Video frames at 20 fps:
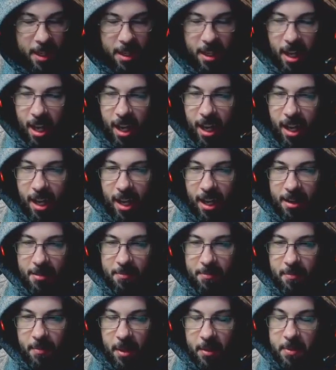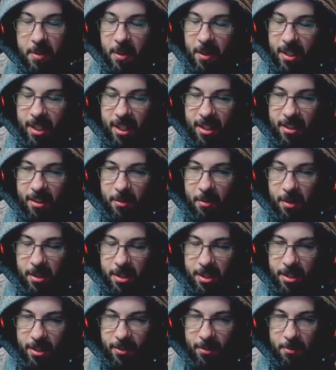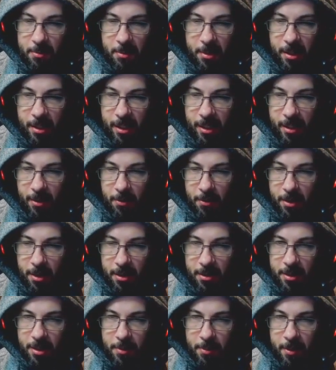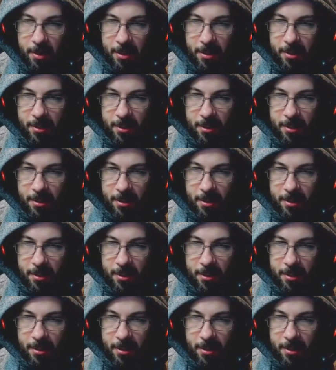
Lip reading: Have we got any other questions from the audience, Bud?